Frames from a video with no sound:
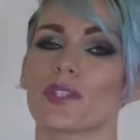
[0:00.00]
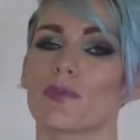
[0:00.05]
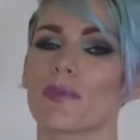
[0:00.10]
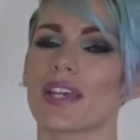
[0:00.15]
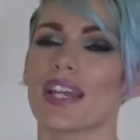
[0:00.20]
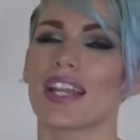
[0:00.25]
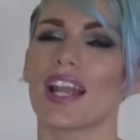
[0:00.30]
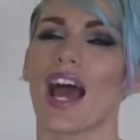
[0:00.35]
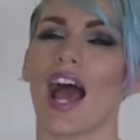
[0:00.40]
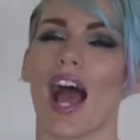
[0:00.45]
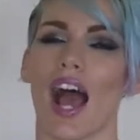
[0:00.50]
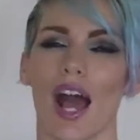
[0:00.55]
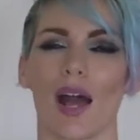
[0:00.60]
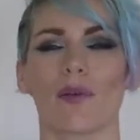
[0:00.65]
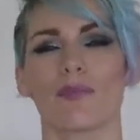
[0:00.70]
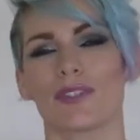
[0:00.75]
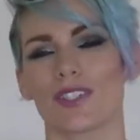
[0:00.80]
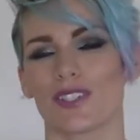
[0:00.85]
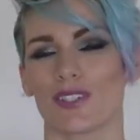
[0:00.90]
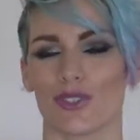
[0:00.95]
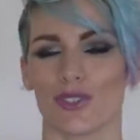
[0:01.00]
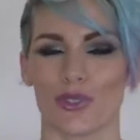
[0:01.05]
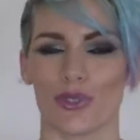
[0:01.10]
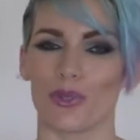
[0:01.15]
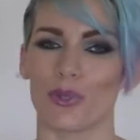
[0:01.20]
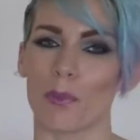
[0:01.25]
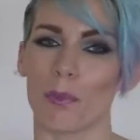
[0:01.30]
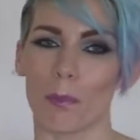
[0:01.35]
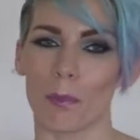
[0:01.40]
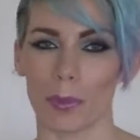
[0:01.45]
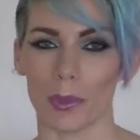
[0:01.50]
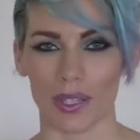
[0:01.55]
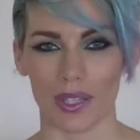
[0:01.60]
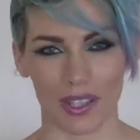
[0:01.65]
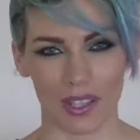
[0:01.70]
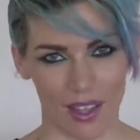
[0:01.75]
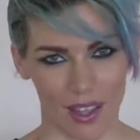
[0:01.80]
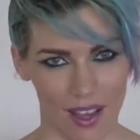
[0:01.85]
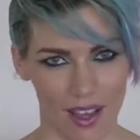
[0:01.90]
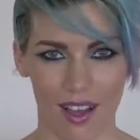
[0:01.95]
to be an absolute
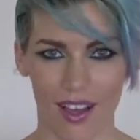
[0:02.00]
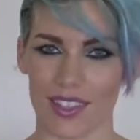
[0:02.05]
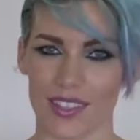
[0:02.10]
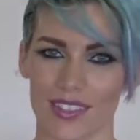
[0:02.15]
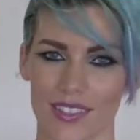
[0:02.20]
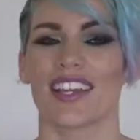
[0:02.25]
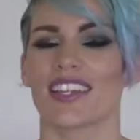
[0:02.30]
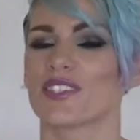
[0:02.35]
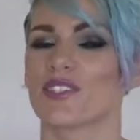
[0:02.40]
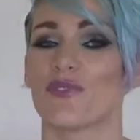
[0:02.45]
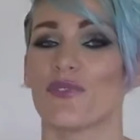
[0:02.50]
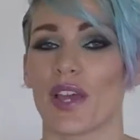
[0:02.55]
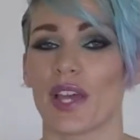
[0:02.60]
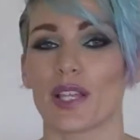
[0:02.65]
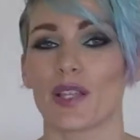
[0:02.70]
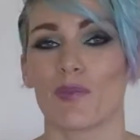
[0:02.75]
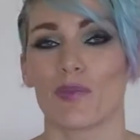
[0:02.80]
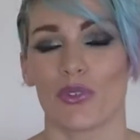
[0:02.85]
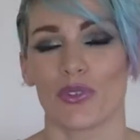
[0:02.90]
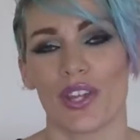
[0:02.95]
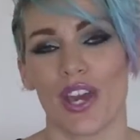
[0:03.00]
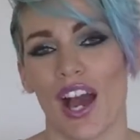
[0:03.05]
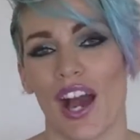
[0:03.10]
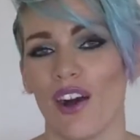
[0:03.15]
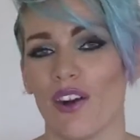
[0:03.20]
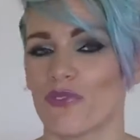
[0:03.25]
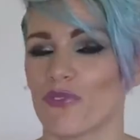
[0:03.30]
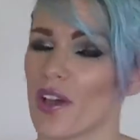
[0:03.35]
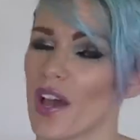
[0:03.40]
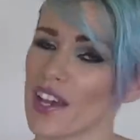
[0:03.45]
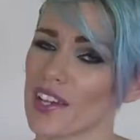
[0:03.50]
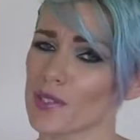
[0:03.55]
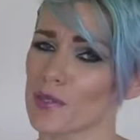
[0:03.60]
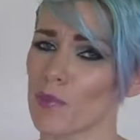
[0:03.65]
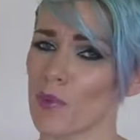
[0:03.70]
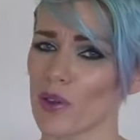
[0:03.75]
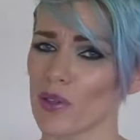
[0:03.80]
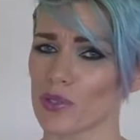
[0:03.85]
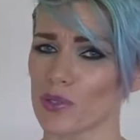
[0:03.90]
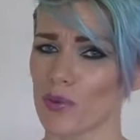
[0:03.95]
blast. It's available now for
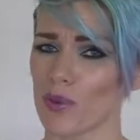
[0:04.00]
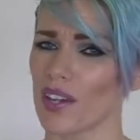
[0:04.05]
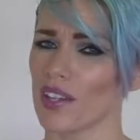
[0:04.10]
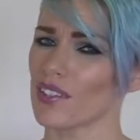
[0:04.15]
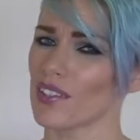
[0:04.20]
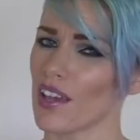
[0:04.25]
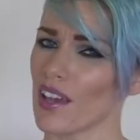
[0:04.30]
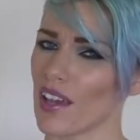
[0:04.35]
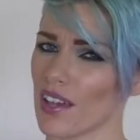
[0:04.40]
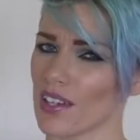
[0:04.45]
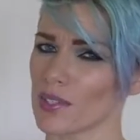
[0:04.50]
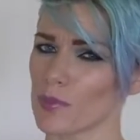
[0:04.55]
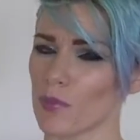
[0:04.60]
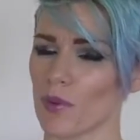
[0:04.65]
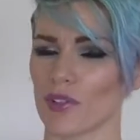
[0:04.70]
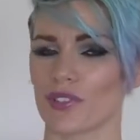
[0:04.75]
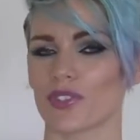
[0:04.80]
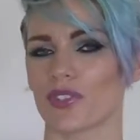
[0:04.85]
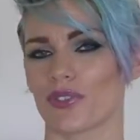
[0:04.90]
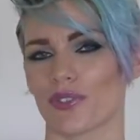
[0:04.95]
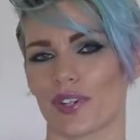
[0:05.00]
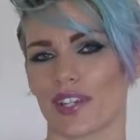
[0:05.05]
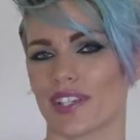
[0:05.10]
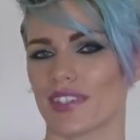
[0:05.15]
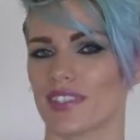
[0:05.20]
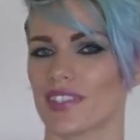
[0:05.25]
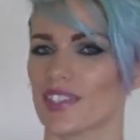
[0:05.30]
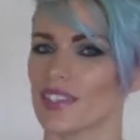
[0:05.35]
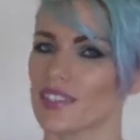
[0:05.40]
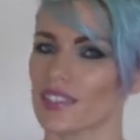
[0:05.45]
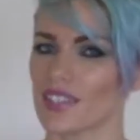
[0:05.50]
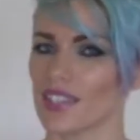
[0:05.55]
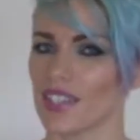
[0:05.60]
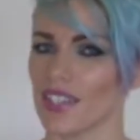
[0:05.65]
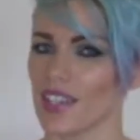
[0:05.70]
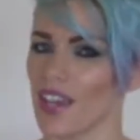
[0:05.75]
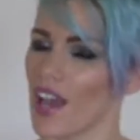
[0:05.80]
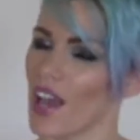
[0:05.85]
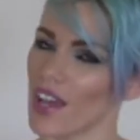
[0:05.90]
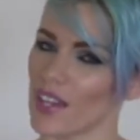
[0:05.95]
Xbox One, Xbox
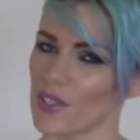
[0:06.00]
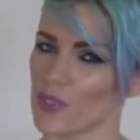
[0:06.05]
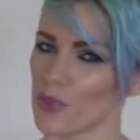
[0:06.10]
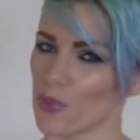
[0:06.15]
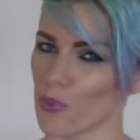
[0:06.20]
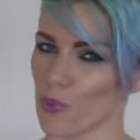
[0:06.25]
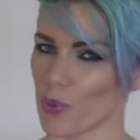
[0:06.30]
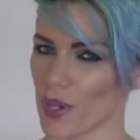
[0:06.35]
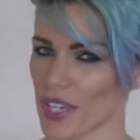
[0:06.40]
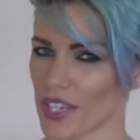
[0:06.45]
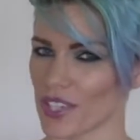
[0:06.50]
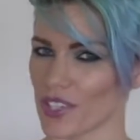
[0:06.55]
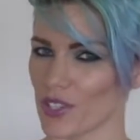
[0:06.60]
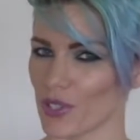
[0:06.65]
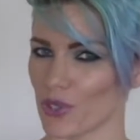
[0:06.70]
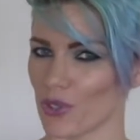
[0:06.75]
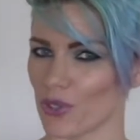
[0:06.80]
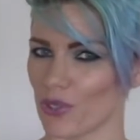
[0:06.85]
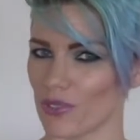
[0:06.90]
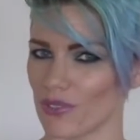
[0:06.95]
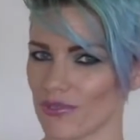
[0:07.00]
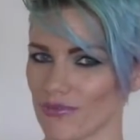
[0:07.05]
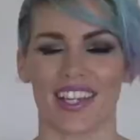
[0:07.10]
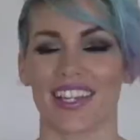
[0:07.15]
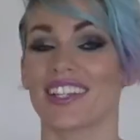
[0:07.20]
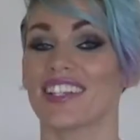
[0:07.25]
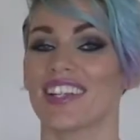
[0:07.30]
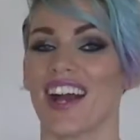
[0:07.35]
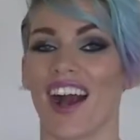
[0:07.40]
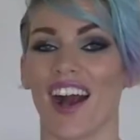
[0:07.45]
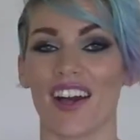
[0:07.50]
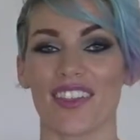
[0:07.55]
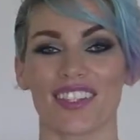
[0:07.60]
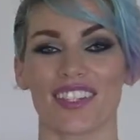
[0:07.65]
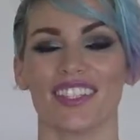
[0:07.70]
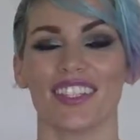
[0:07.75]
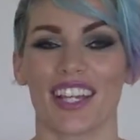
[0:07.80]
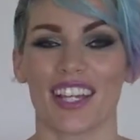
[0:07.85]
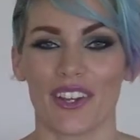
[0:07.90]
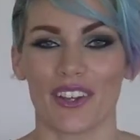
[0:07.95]
360, and Wii U. In
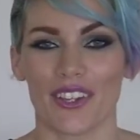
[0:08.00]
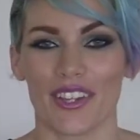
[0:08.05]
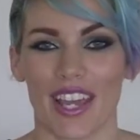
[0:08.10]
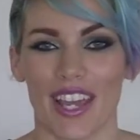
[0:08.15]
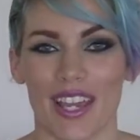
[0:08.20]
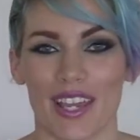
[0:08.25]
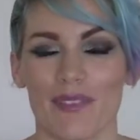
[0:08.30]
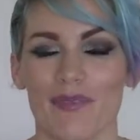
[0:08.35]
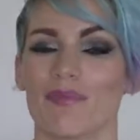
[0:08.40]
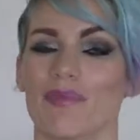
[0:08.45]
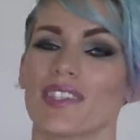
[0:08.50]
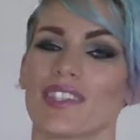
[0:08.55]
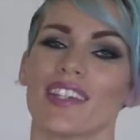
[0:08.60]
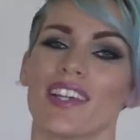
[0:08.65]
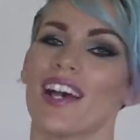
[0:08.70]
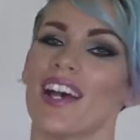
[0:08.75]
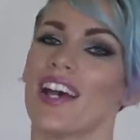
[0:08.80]
other LEGO games,